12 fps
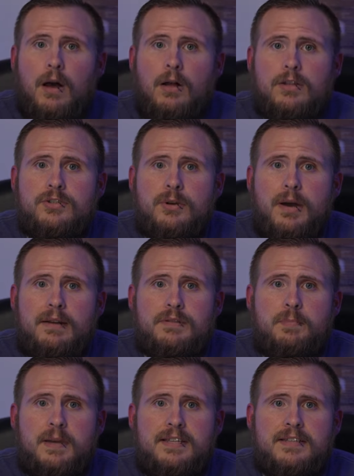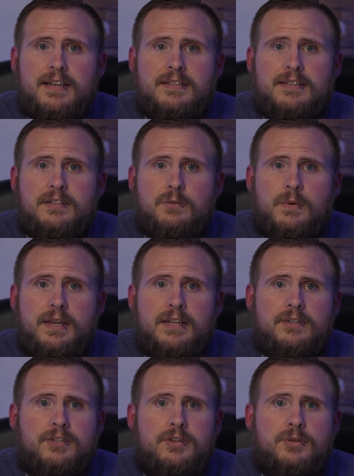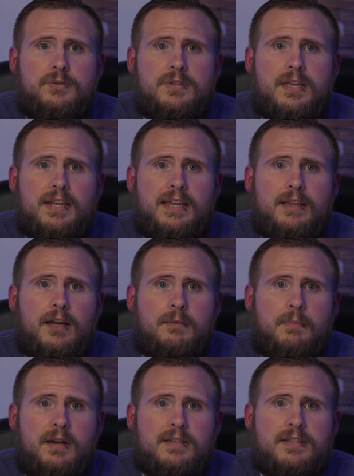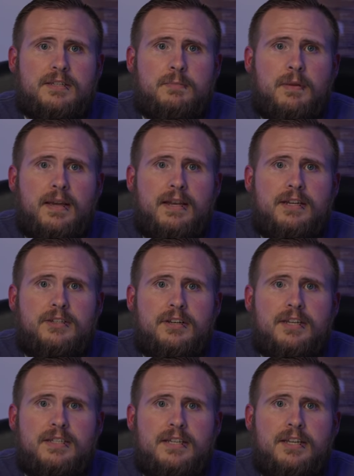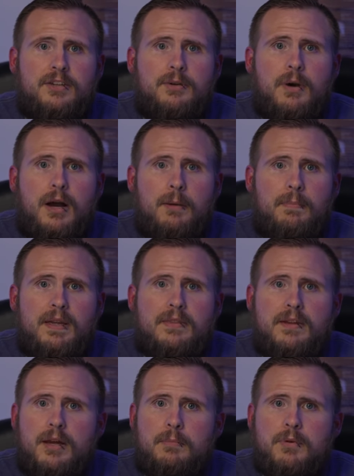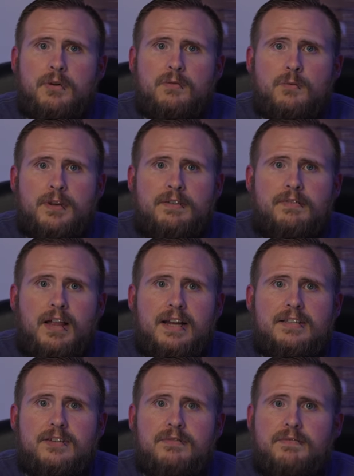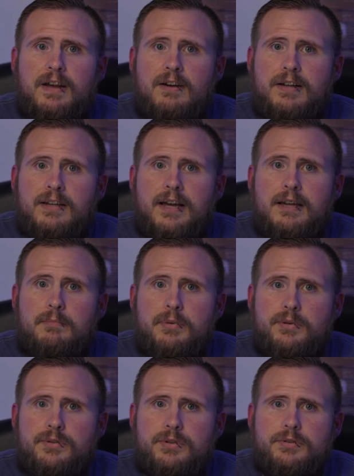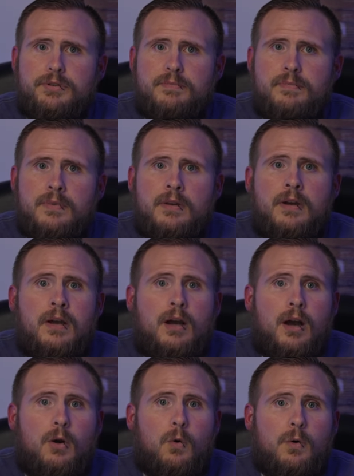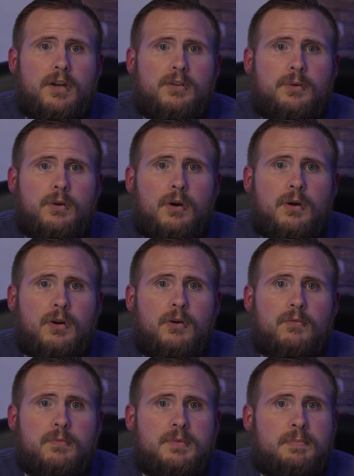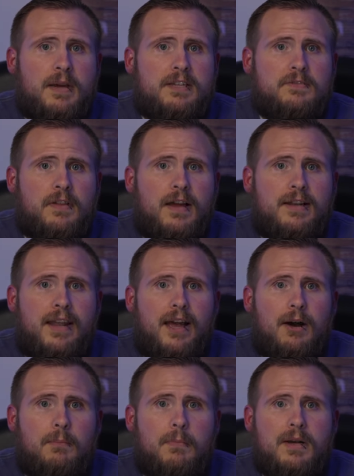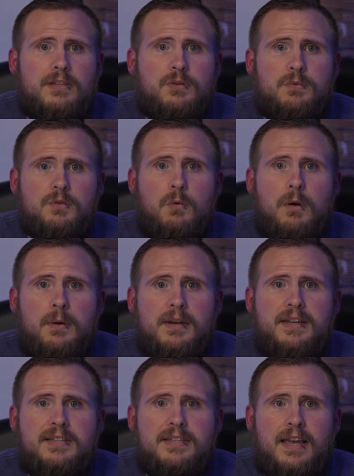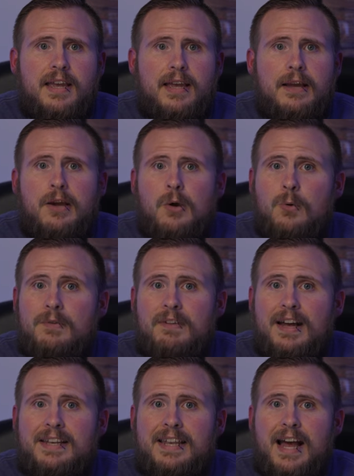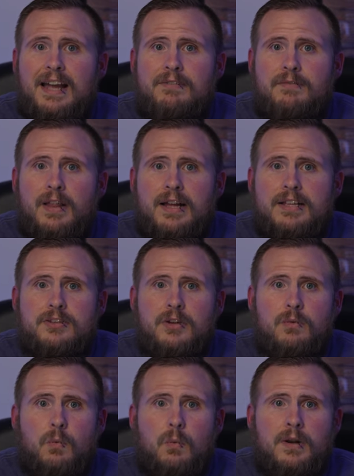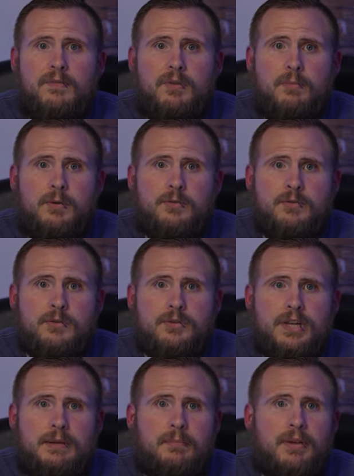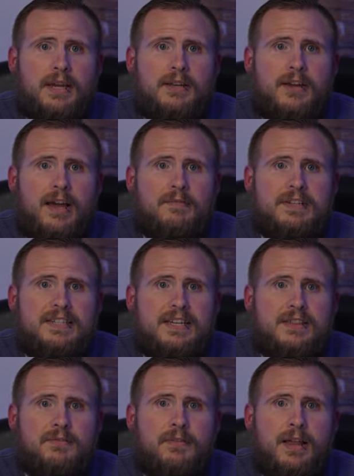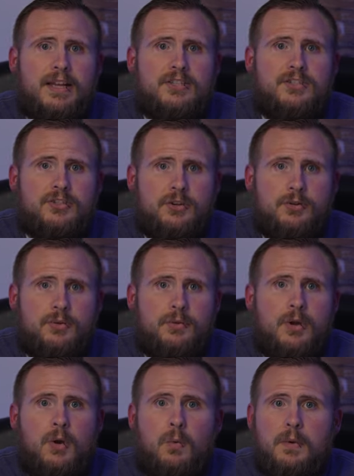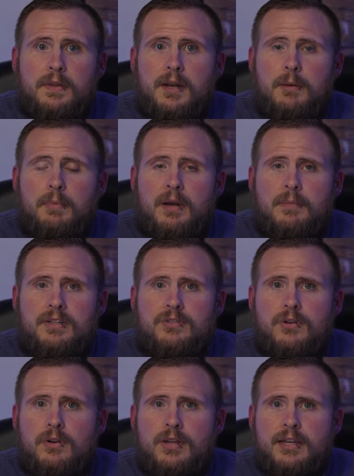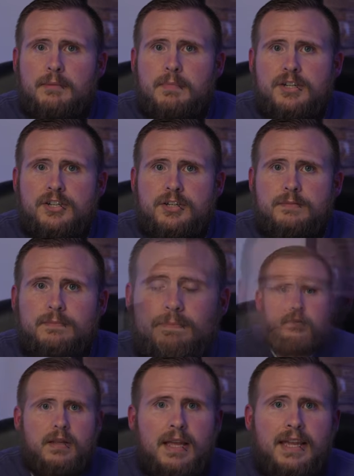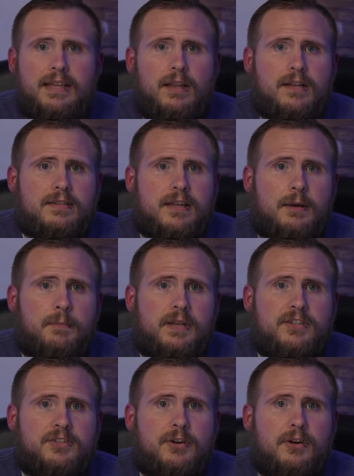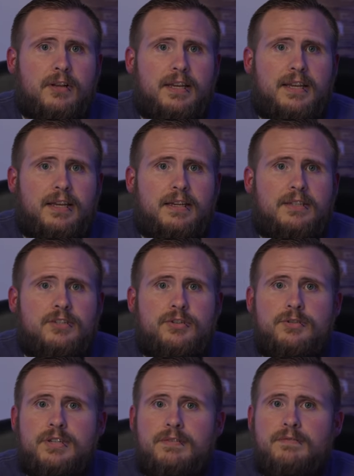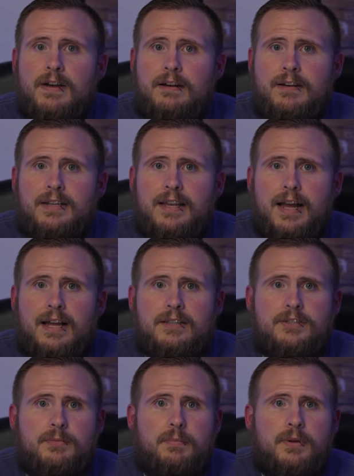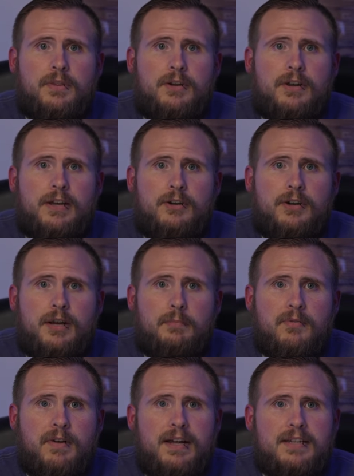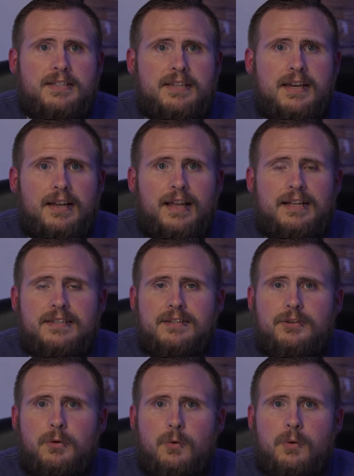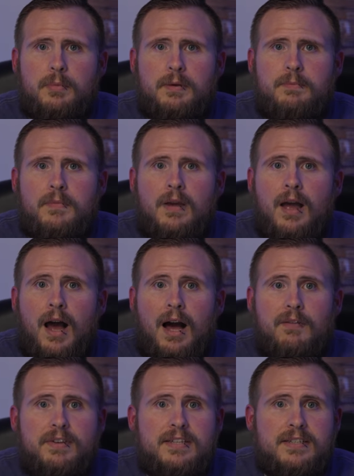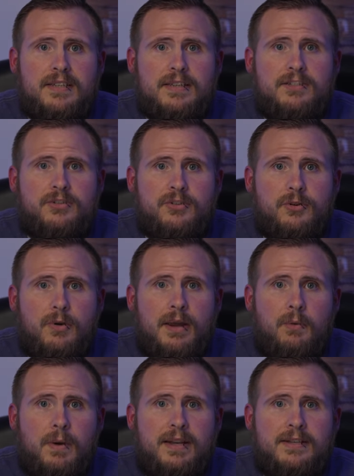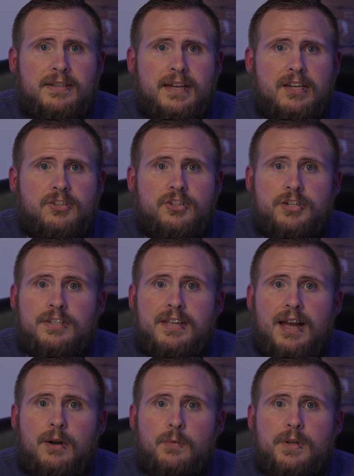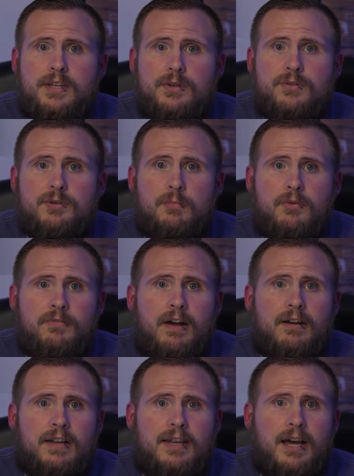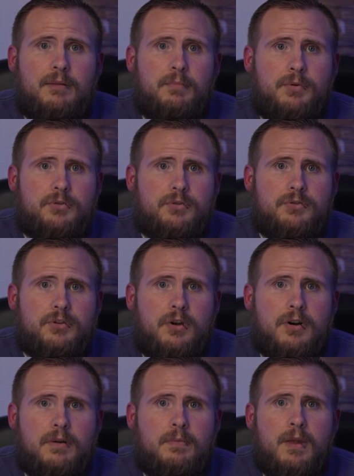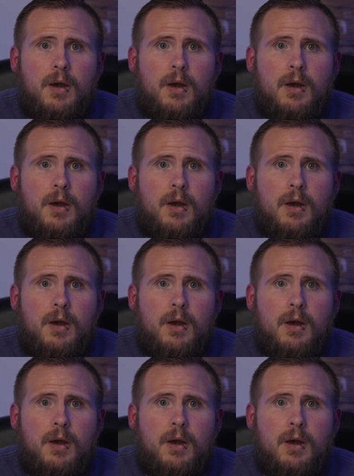Also out of SpaceX this week is news that Elon Musk is planning to continue upping the number of reflights on Falcon 9 boosters. According to an article from Spaceflight Now, Musk was quoted as saying, We've got nine flights on one of the boosters and plan to have a 10th flight soon with an upcoming Starlink mission. Elon's company Starlink is using Falcon 9s to put their internet providing satellites into orbit. Obviously, this is a great way to test just how reusable Falcon 9 boosters are.